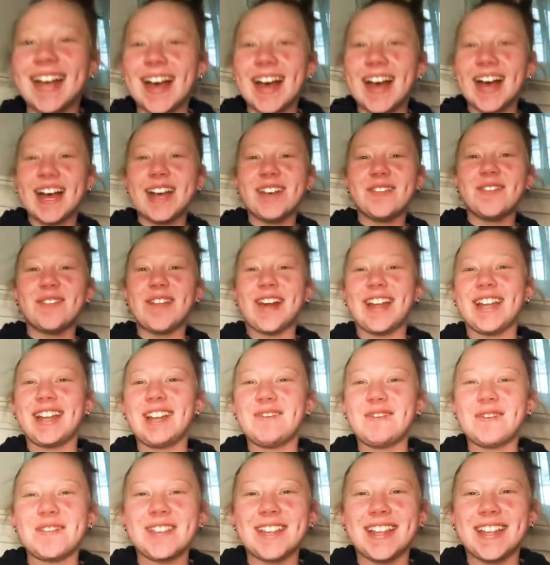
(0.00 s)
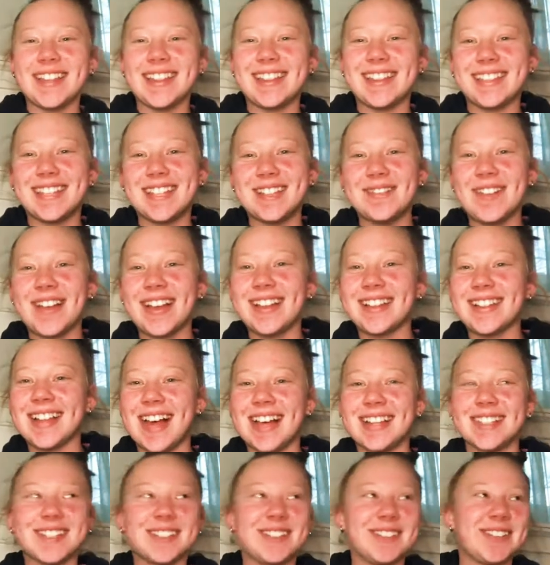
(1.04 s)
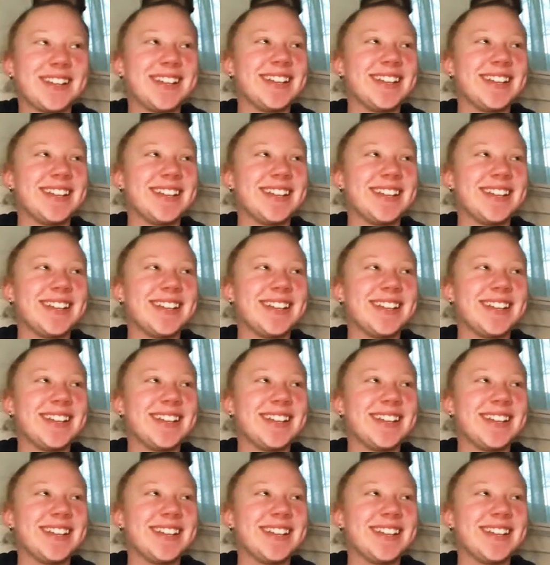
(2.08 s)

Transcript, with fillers: Hi, my name is Lily. This is my classical